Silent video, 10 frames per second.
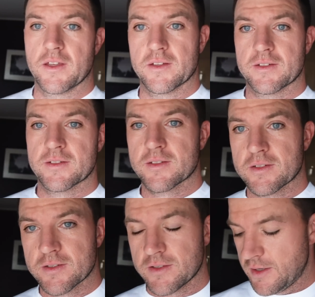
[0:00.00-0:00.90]

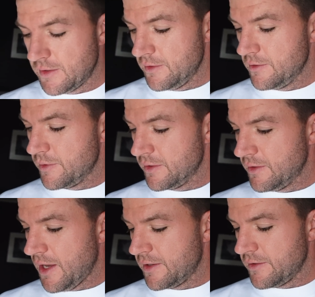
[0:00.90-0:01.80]
It's a little bit
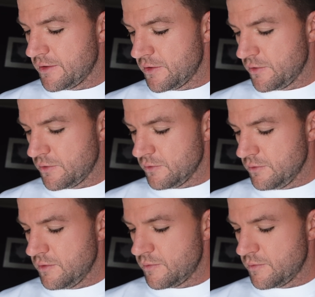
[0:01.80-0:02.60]
later than usual